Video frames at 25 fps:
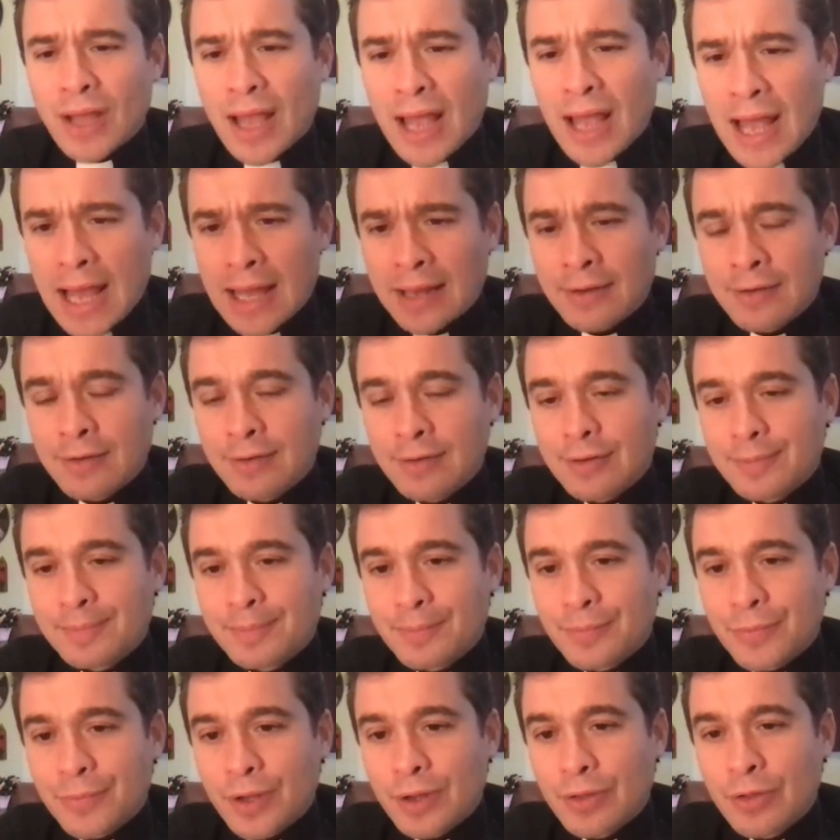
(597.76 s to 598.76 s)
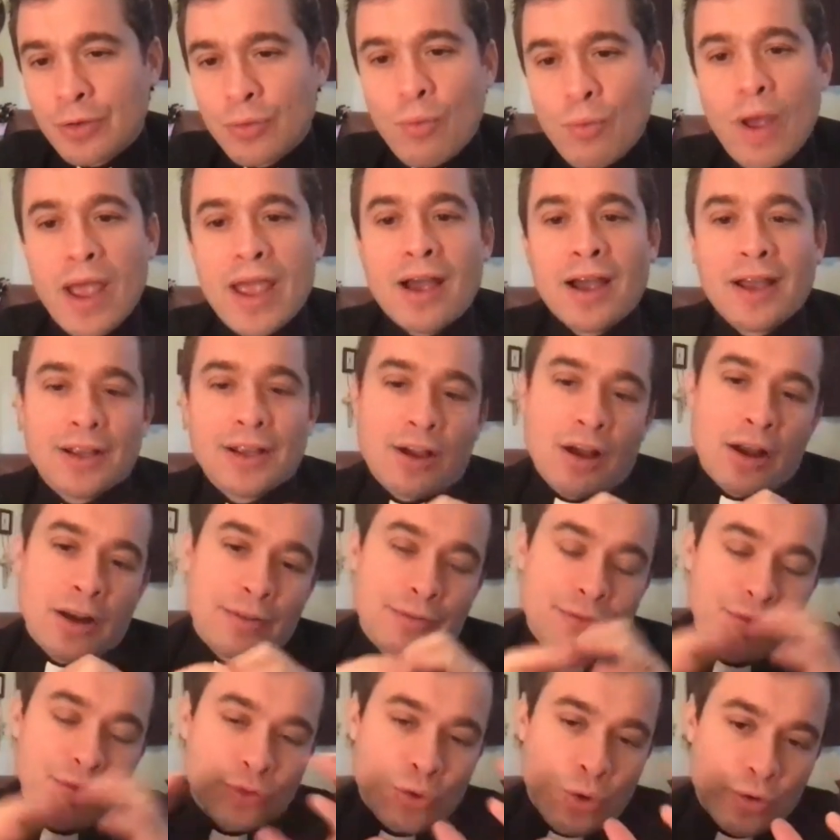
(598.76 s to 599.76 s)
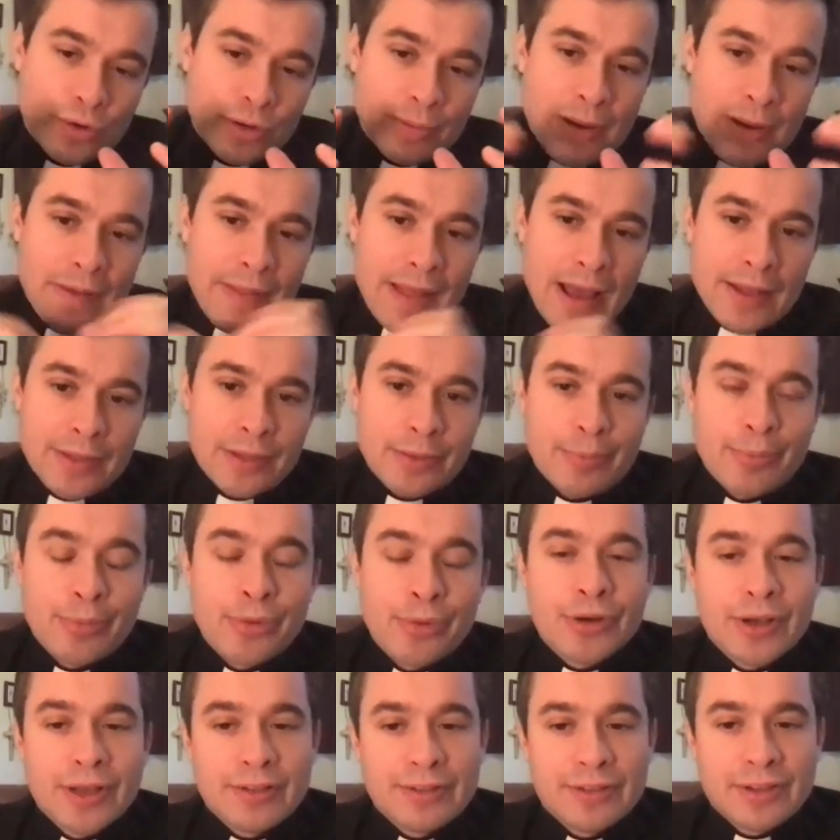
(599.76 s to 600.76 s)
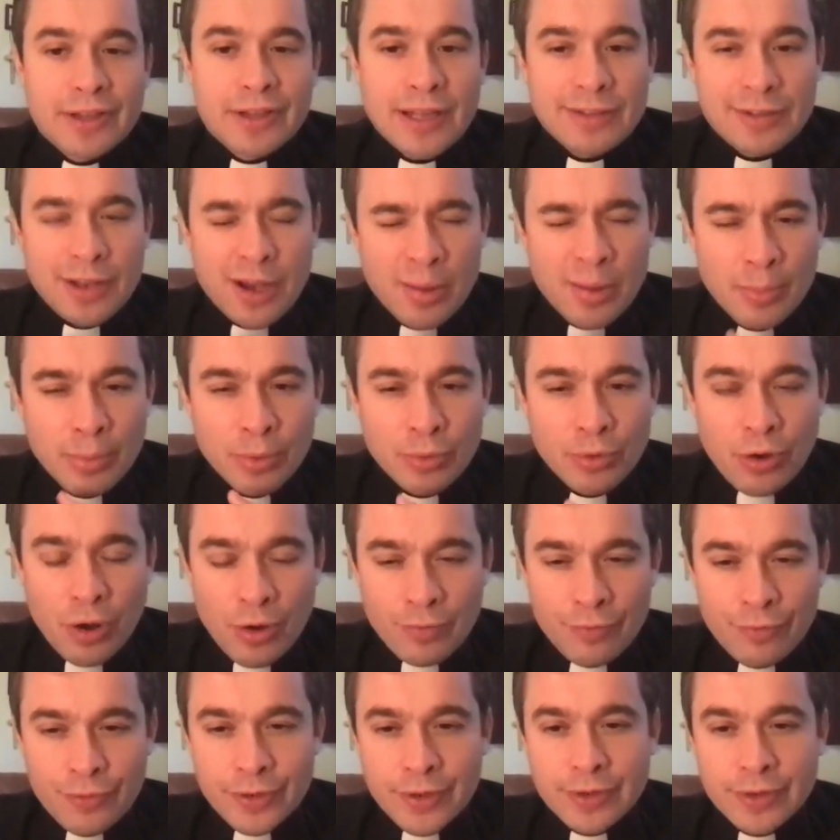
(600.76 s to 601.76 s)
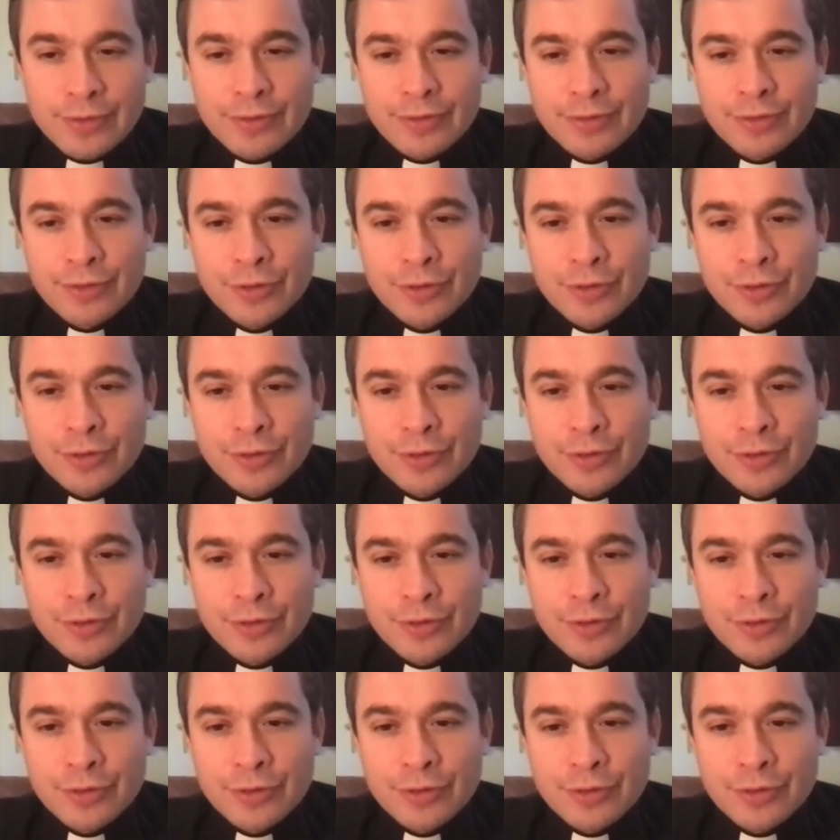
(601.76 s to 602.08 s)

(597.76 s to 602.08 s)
And the way I kind of talked about that in the book is humble confidence.